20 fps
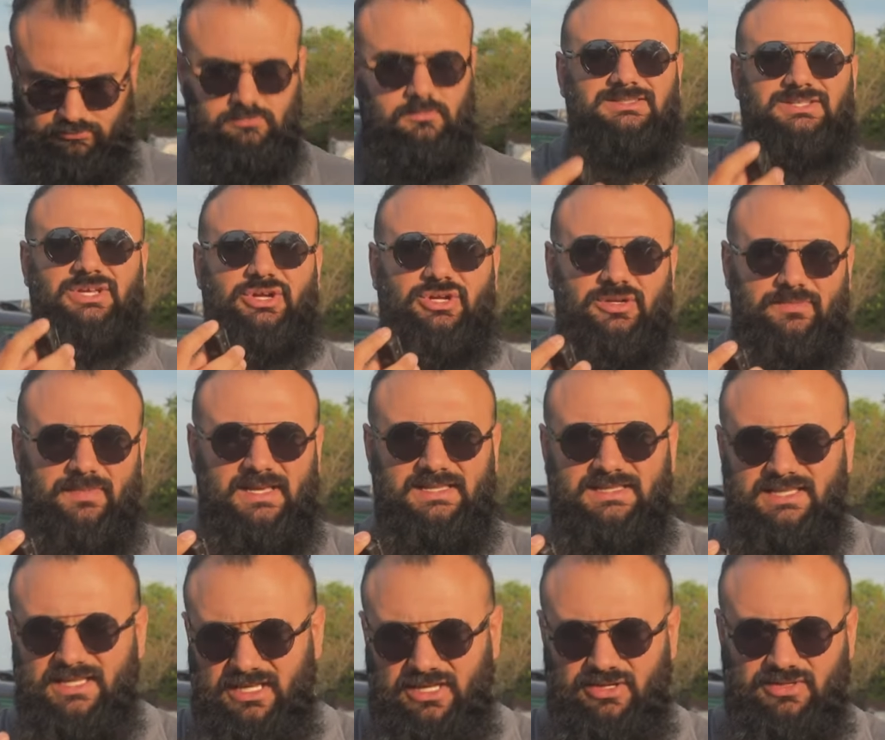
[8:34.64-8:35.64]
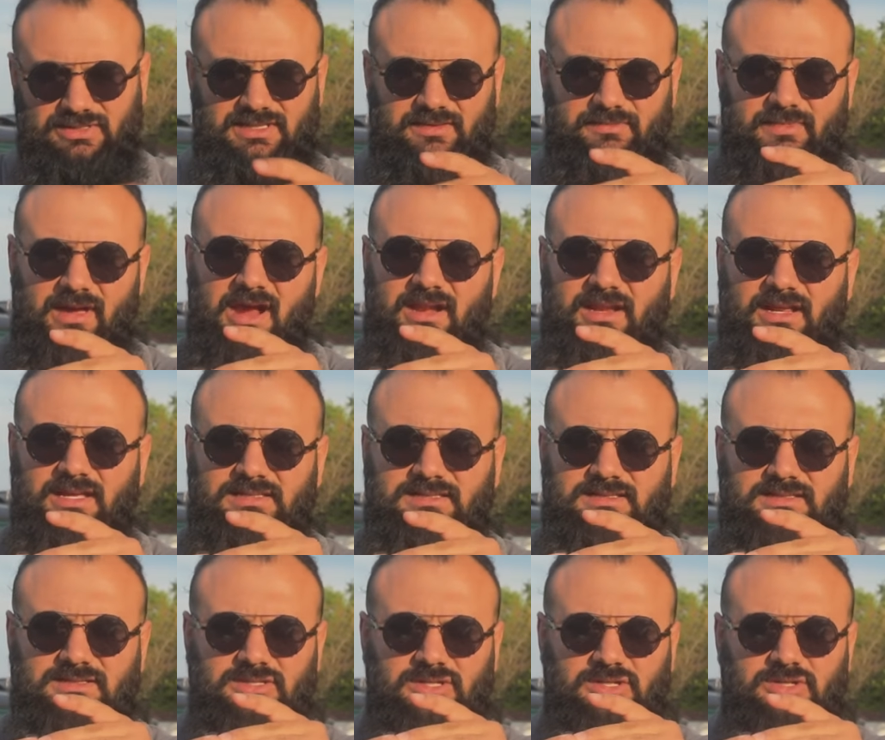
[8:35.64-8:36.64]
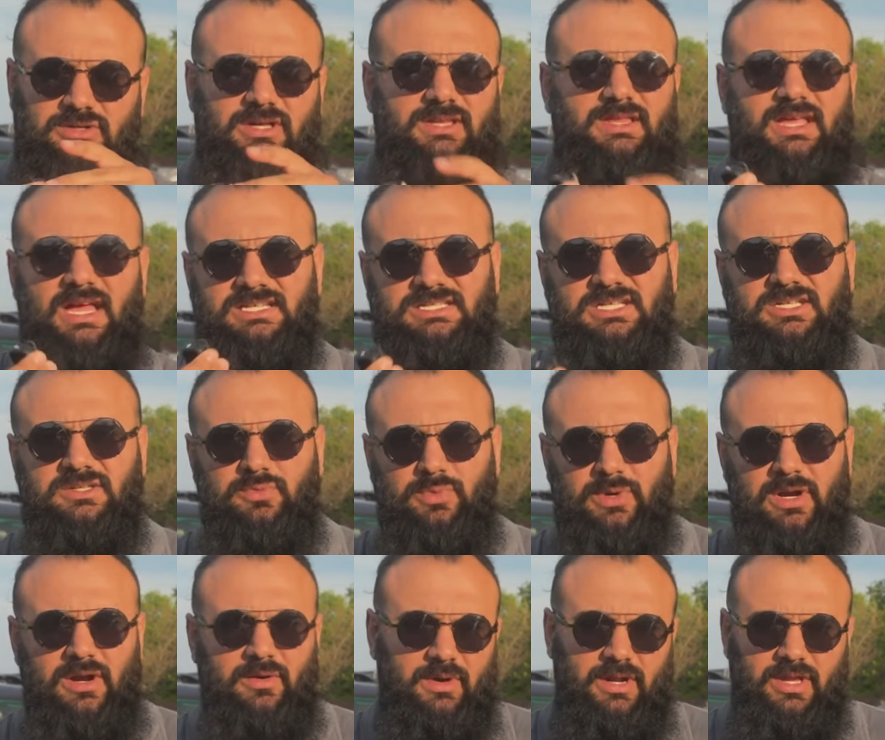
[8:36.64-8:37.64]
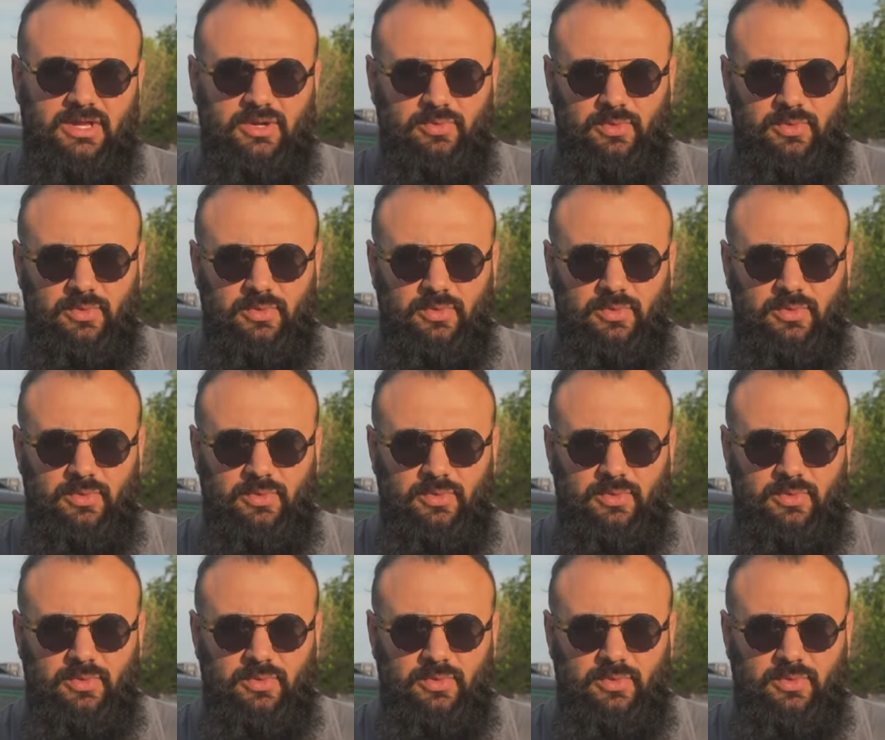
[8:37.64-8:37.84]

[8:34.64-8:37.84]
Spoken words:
So you could basically use the magnets to attach it wherever you